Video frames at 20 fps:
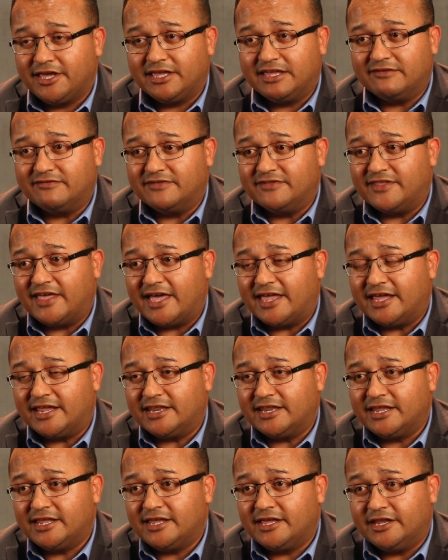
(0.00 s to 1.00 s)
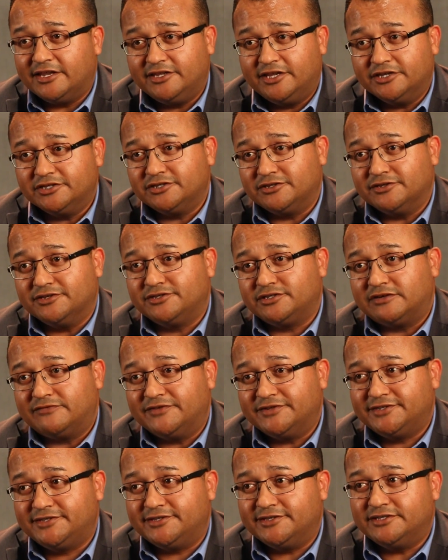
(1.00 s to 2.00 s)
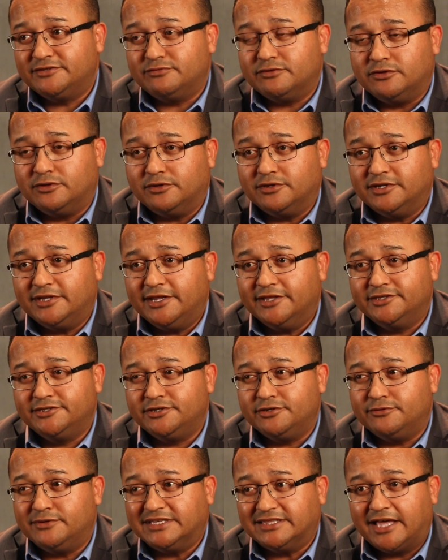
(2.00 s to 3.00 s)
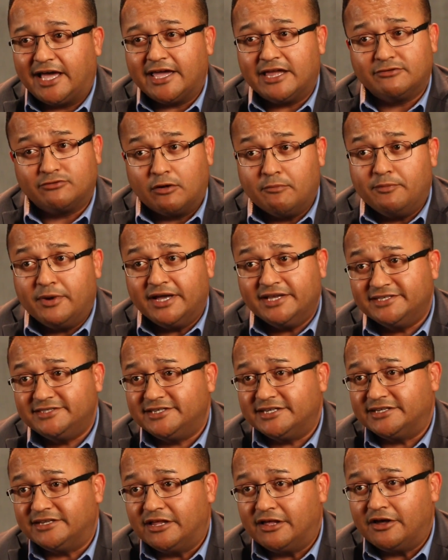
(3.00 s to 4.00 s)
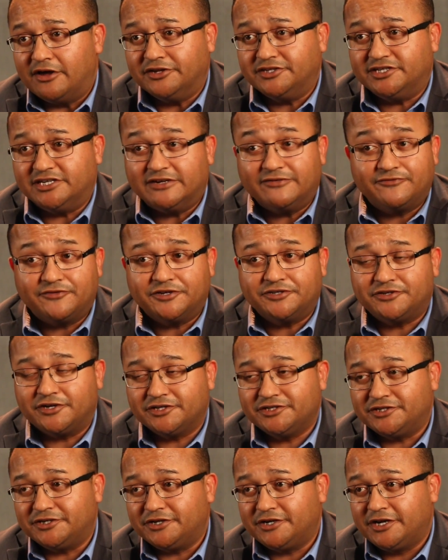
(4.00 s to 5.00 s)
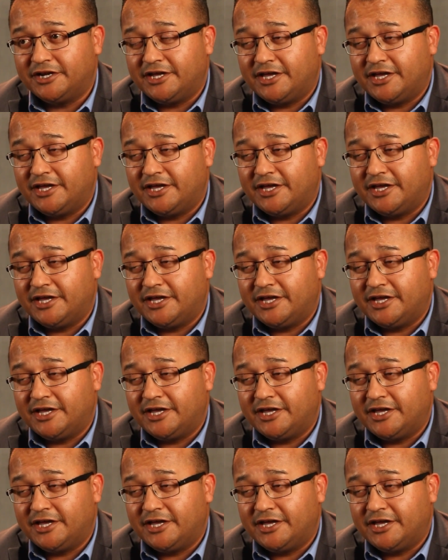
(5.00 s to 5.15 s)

given that digital services will need to rely on robust technology infrastructure.